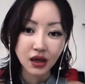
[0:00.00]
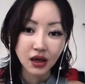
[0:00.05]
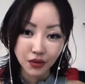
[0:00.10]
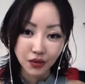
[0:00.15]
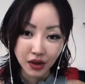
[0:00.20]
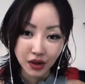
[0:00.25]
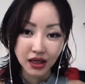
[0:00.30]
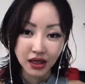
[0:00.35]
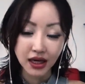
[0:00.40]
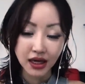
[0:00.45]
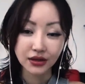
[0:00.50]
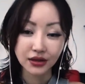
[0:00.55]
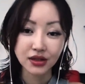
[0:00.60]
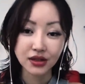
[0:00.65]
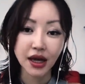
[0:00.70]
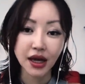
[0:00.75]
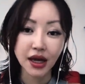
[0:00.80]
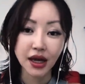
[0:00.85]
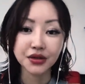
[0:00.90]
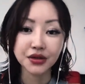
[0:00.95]
when he got to
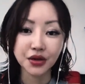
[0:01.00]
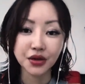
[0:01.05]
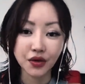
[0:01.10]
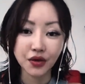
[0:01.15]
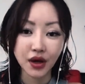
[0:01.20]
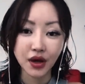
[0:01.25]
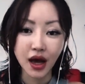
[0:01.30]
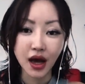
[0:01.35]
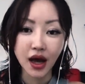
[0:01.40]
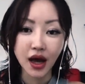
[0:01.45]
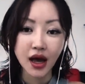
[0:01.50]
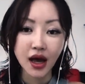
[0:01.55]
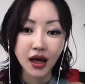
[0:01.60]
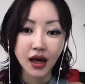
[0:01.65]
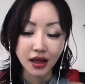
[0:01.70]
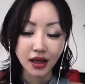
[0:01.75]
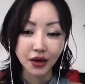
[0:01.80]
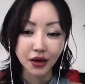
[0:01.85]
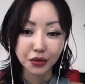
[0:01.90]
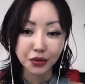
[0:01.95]
South Korea,
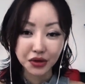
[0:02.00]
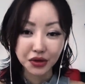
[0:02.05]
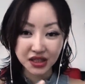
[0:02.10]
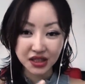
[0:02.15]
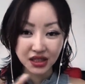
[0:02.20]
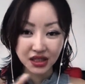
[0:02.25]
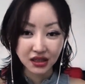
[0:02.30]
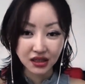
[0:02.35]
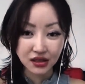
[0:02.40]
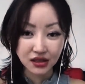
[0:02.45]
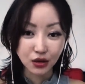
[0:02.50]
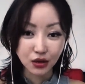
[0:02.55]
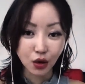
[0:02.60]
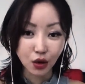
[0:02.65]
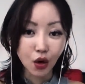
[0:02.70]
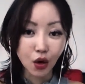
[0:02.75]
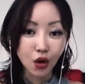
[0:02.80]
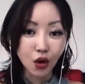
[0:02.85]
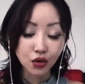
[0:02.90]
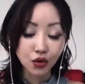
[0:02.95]
they were seeing these
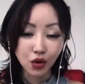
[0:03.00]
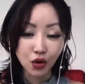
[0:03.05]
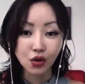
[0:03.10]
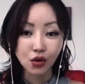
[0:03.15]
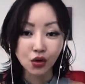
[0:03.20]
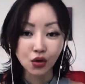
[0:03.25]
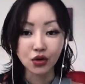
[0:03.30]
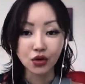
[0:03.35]
long, long,